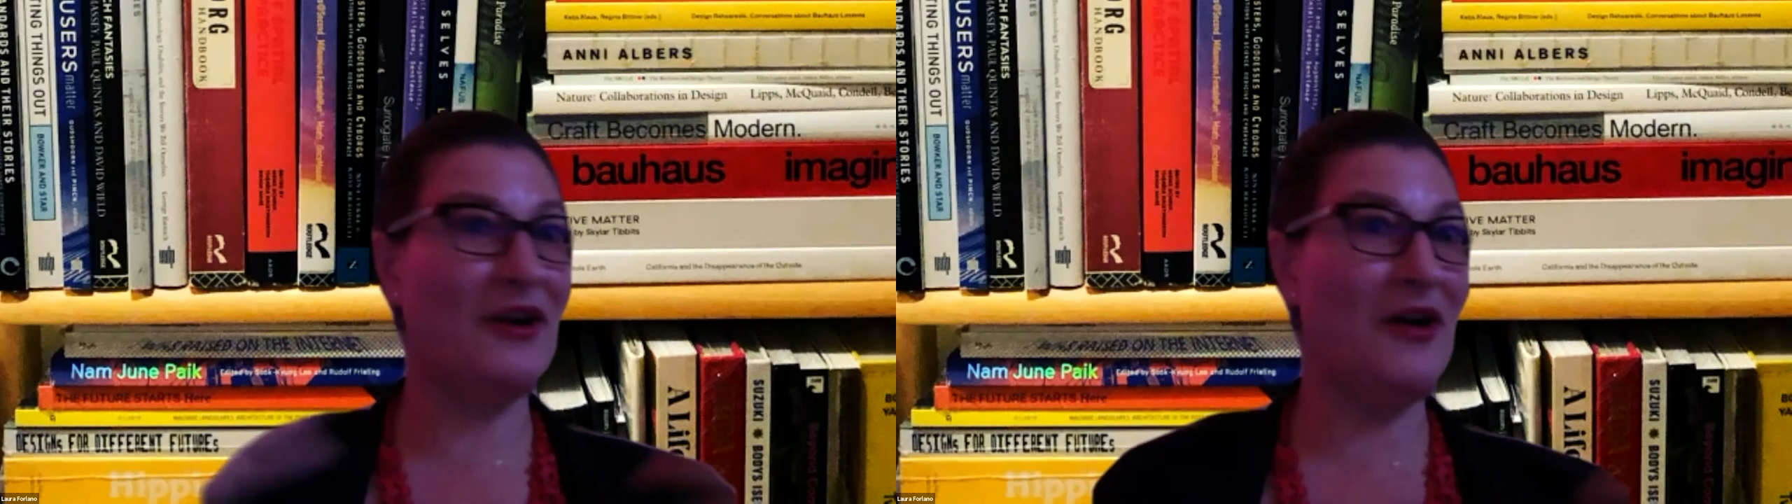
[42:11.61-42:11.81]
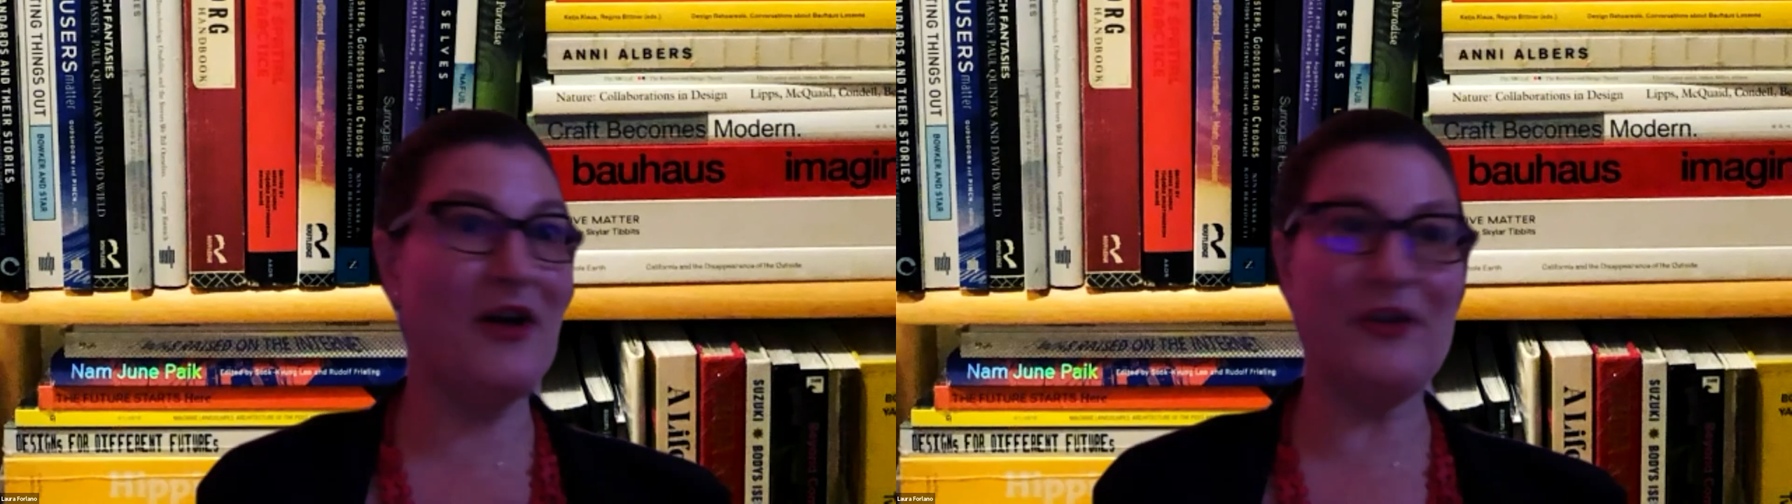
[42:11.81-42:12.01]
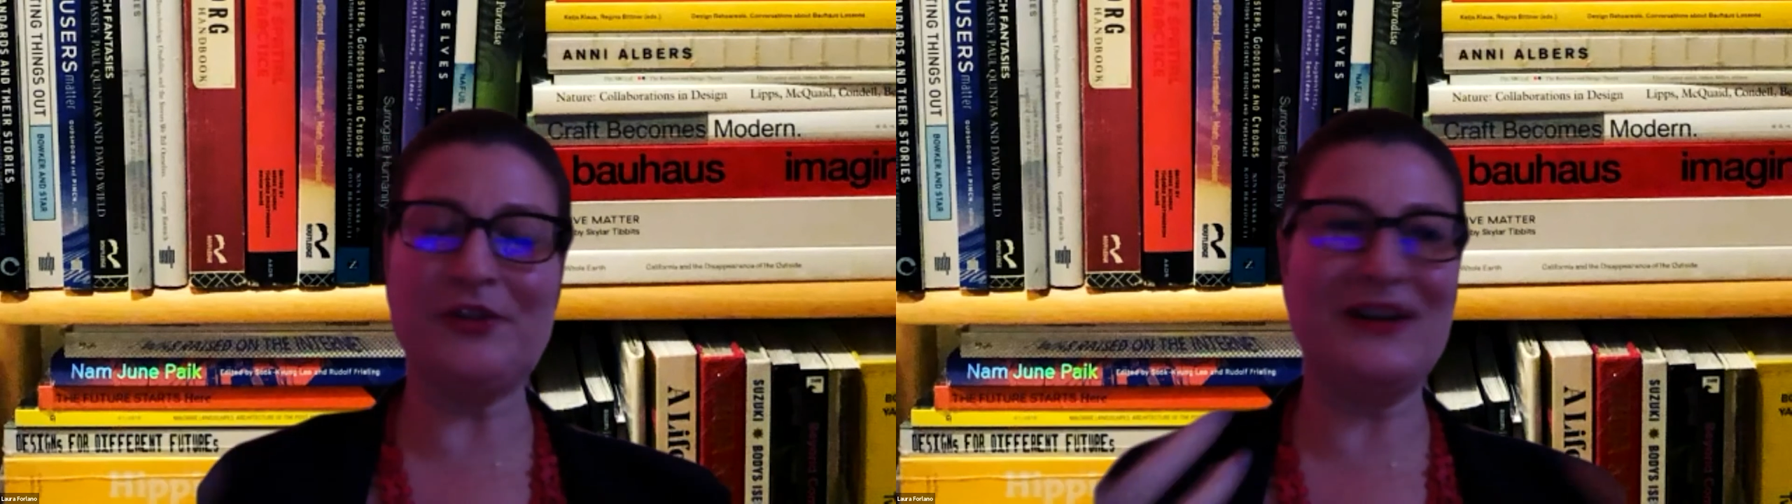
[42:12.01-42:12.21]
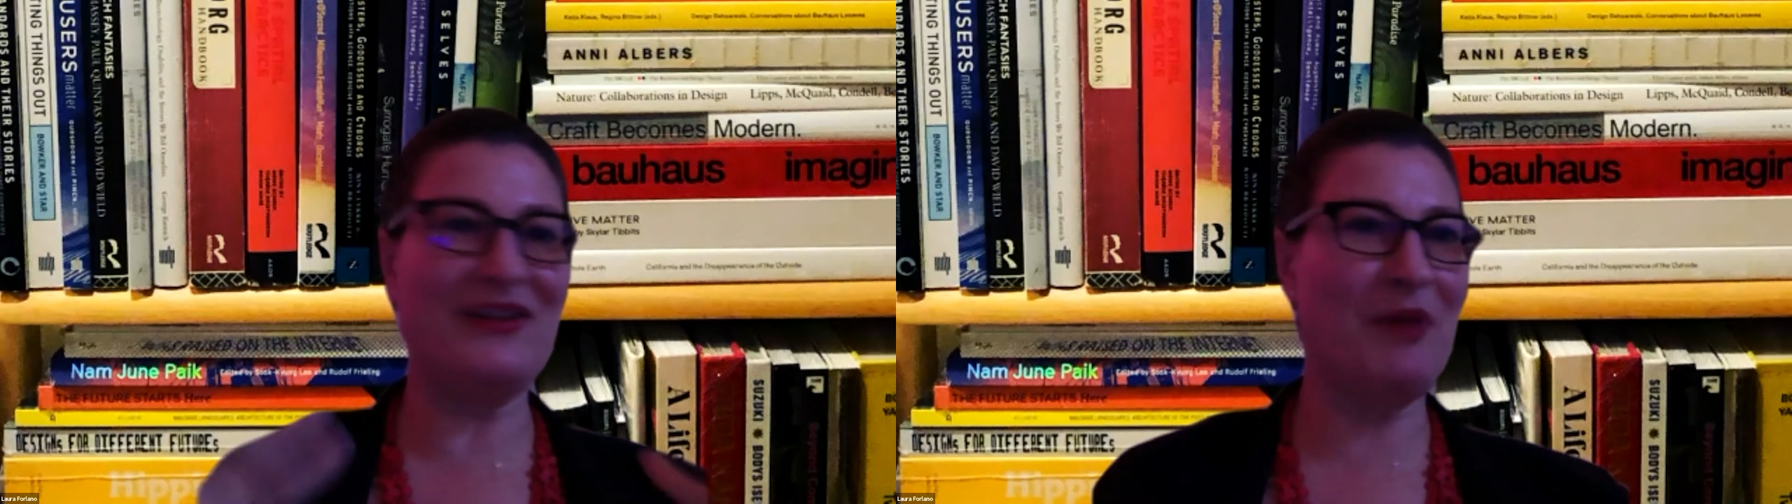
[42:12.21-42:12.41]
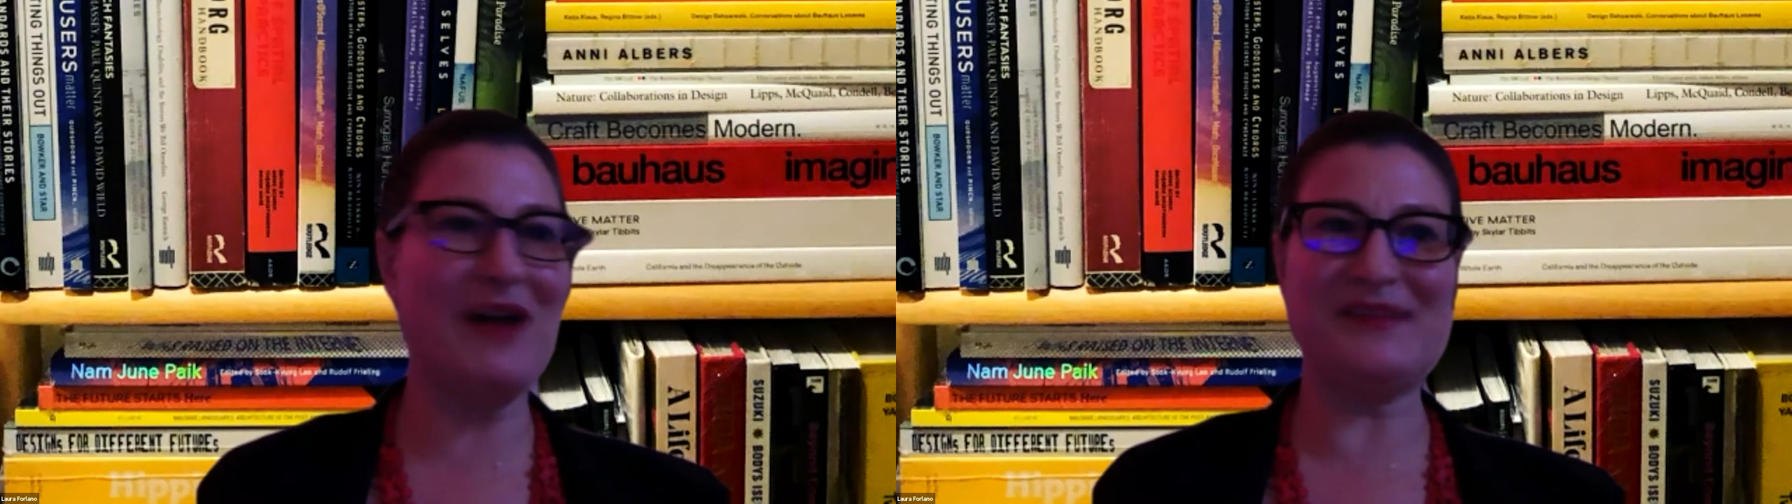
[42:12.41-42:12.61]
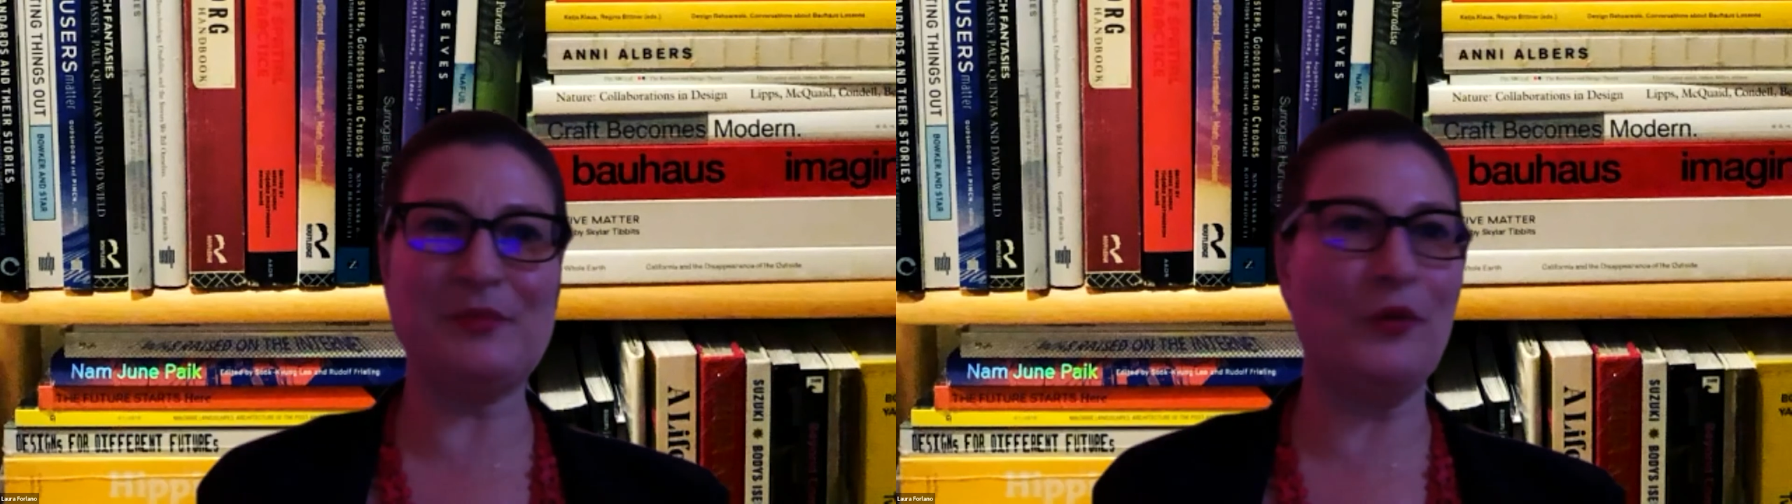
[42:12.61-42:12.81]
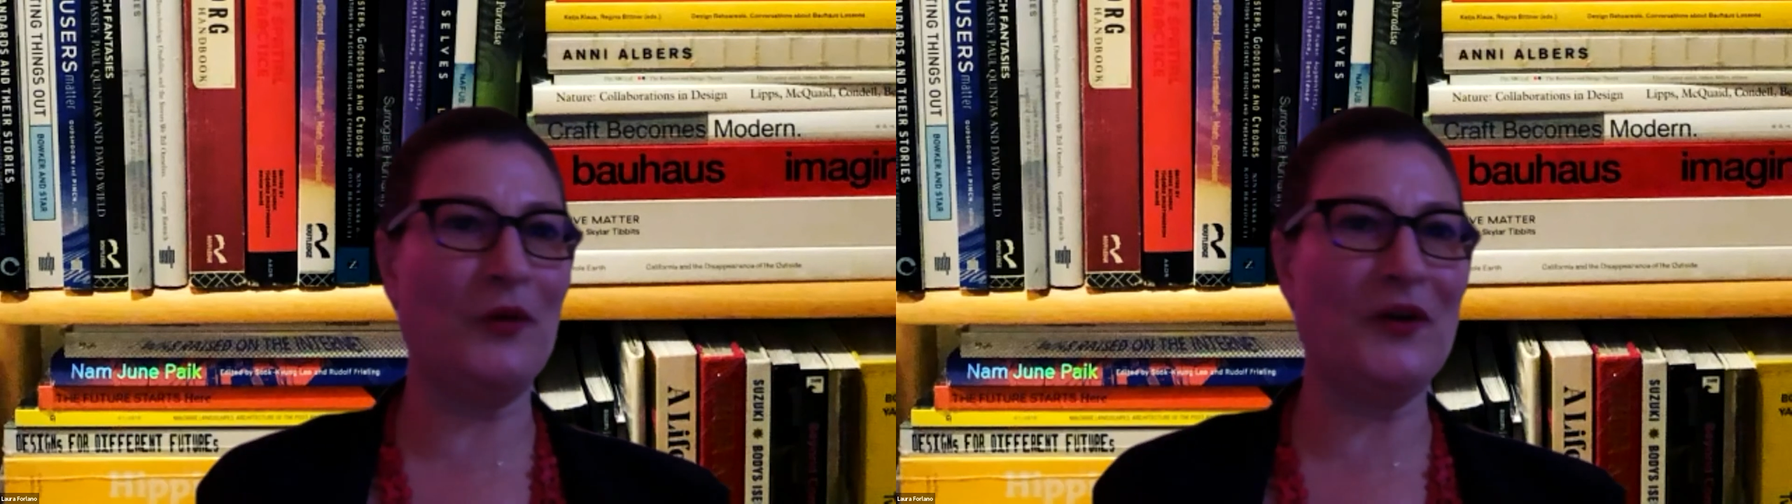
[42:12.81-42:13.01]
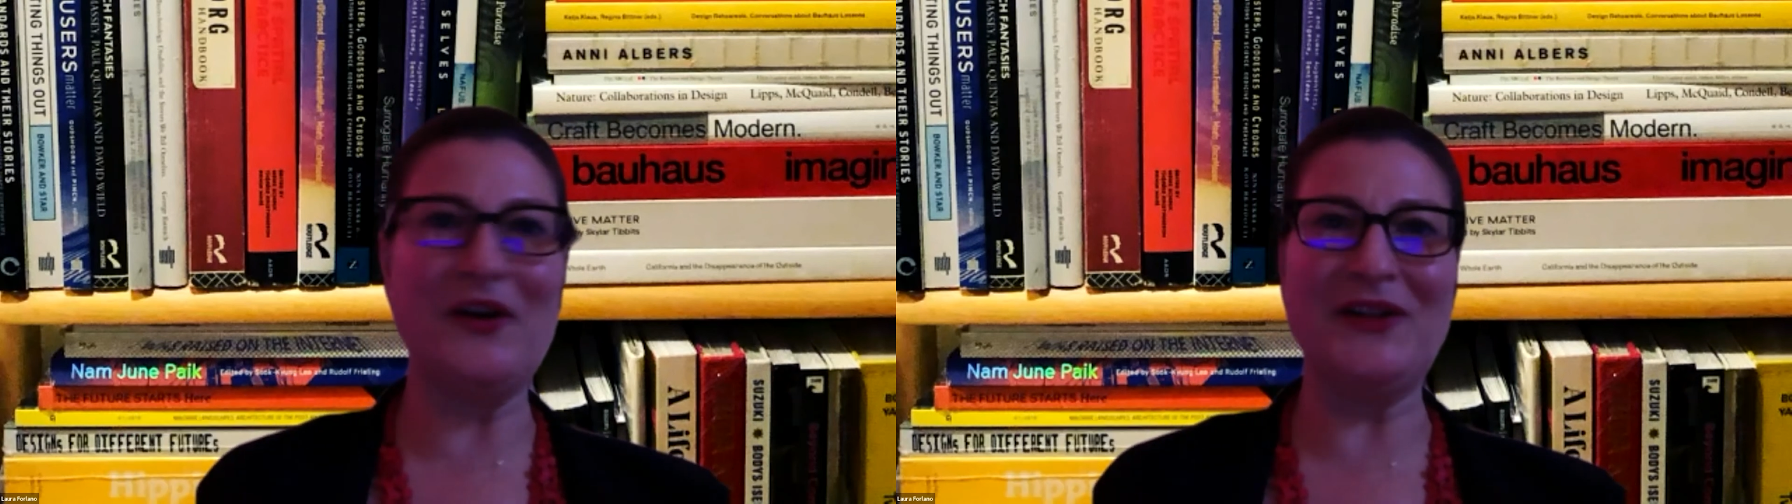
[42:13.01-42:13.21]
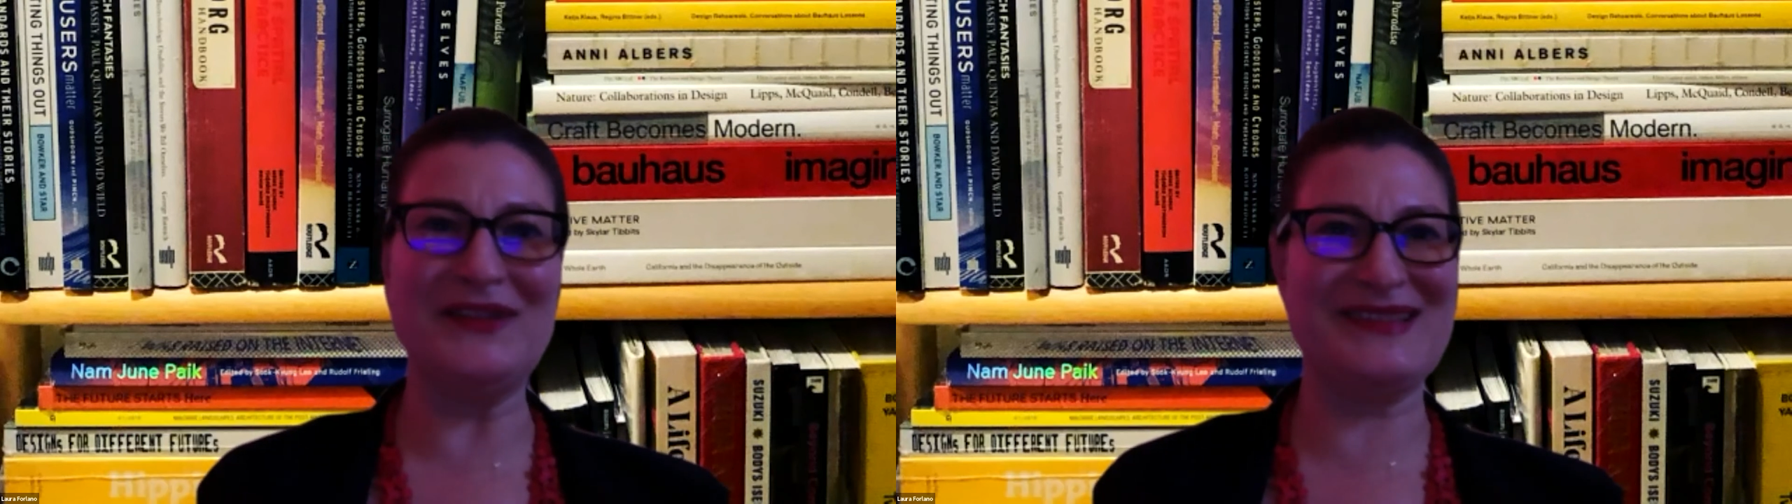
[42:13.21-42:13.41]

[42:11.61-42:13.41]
alternative possible worlds